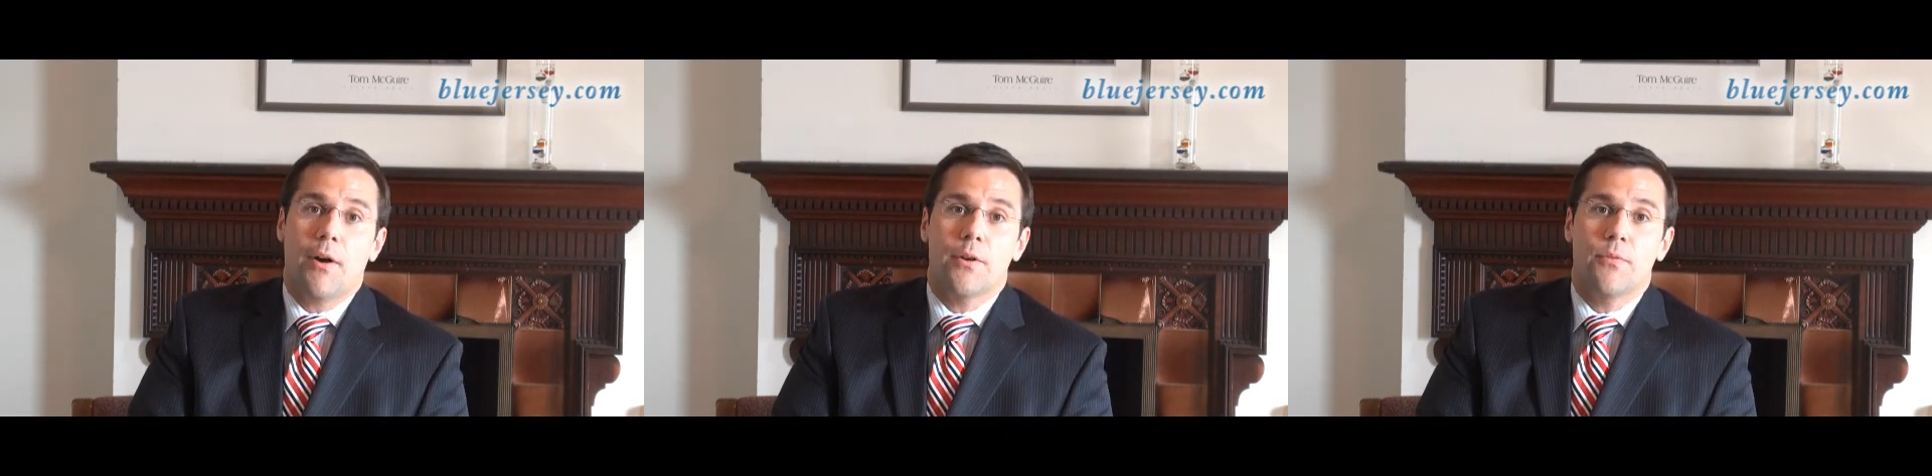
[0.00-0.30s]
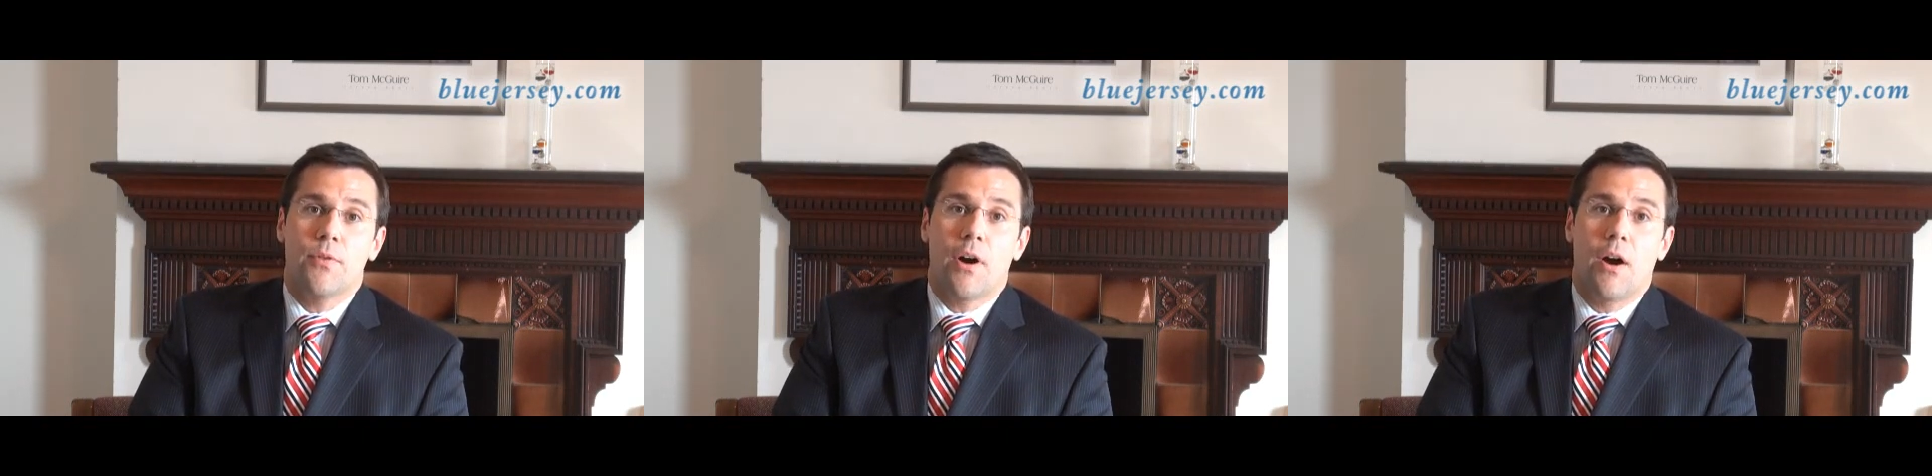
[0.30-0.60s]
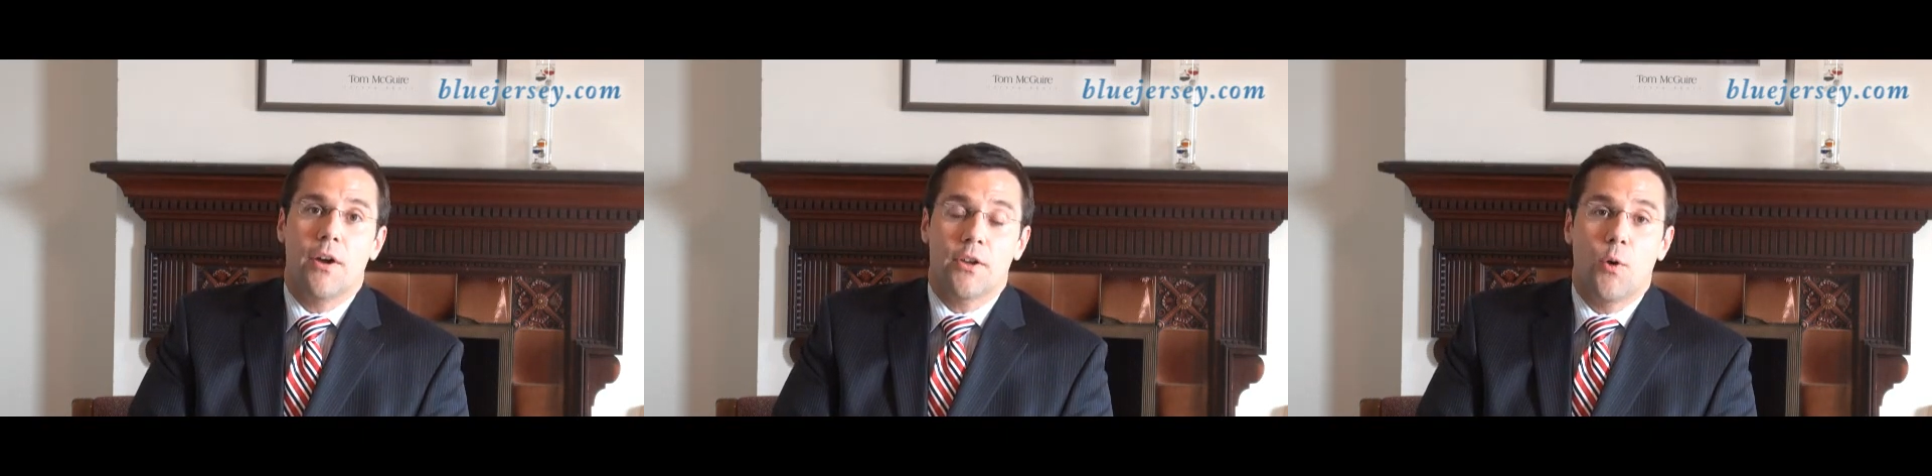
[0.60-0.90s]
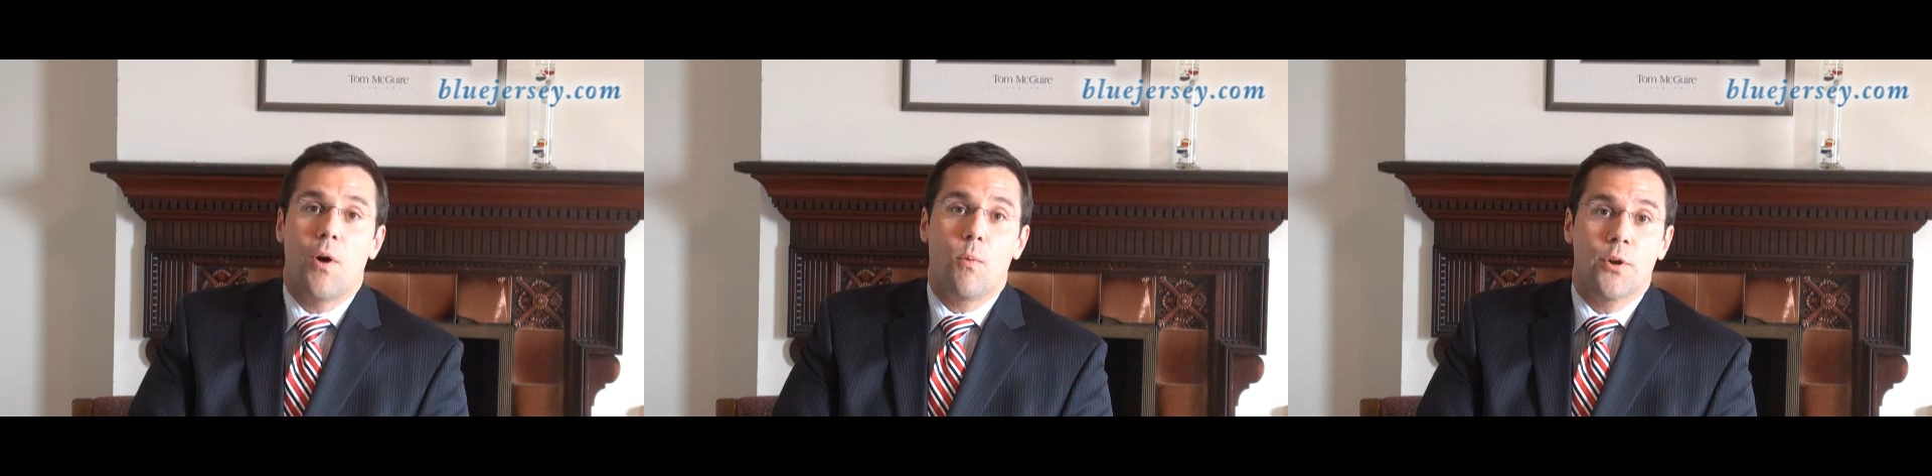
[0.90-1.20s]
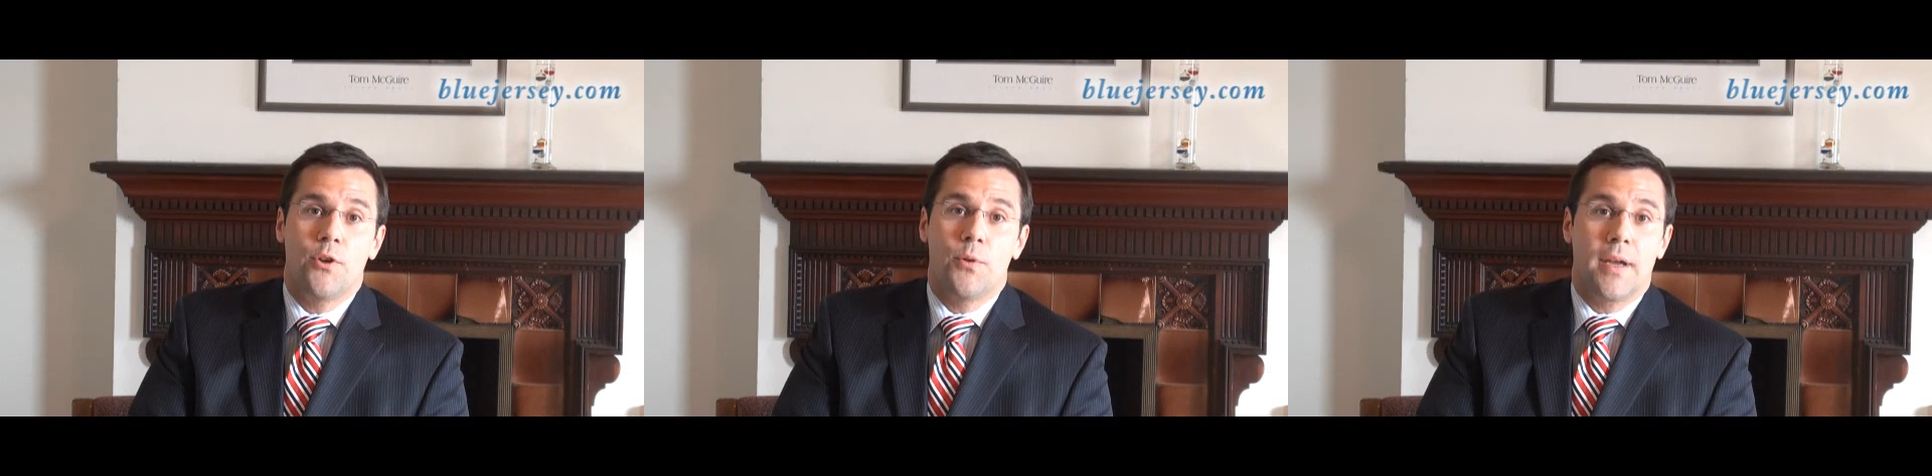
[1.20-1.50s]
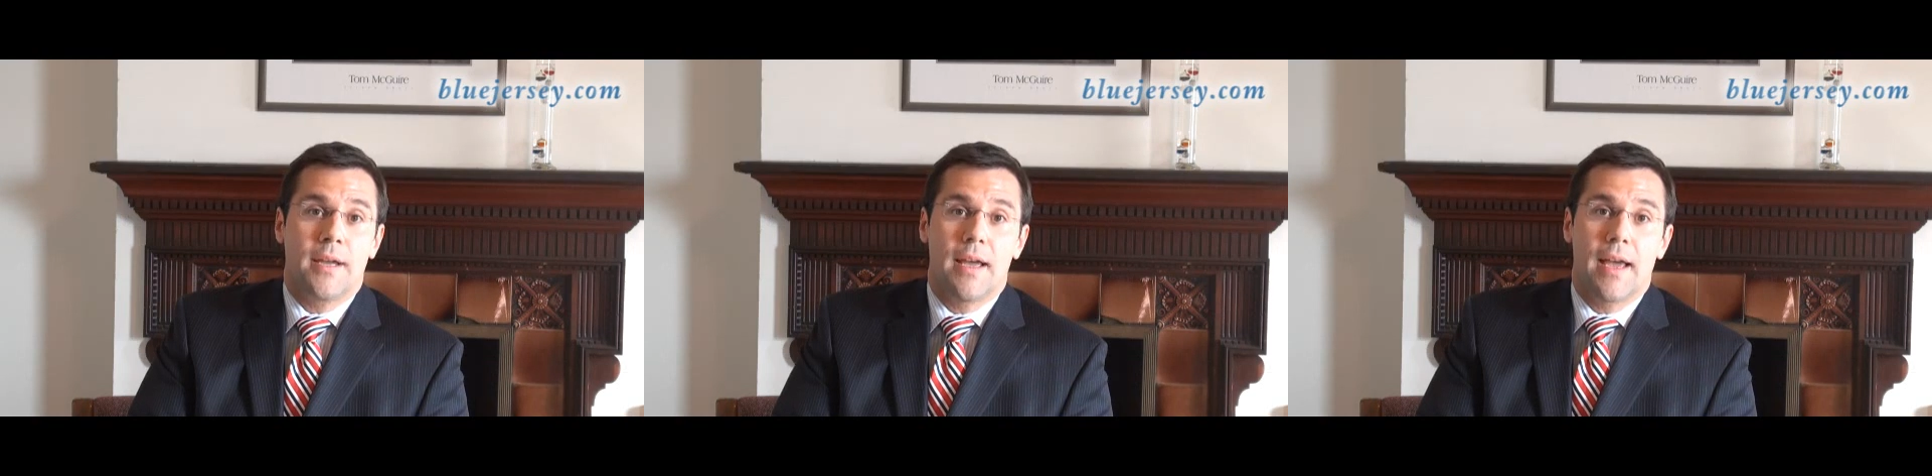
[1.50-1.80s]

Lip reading: part of what we're doing.